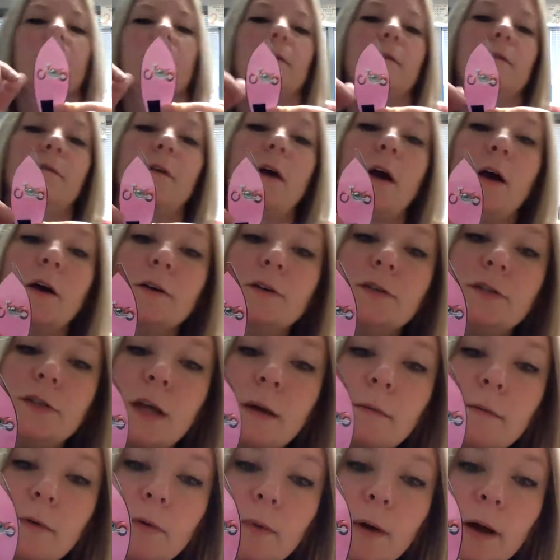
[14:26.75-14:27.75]
first,
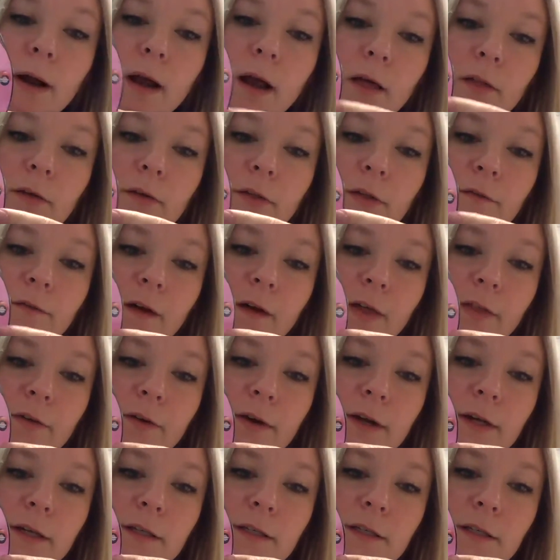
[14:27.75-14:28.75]
tell me what color the feather
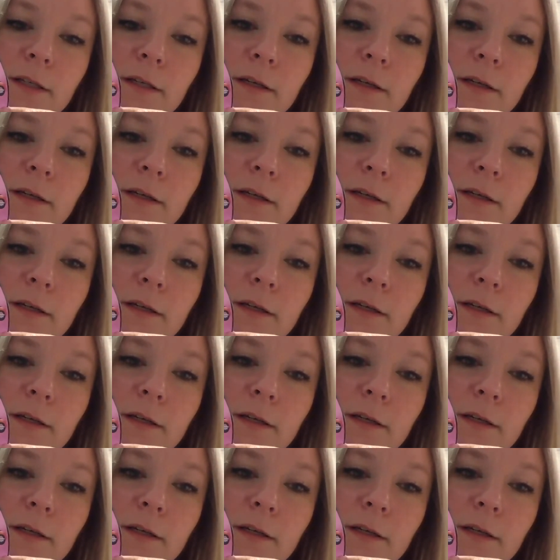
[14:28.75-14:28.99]
is.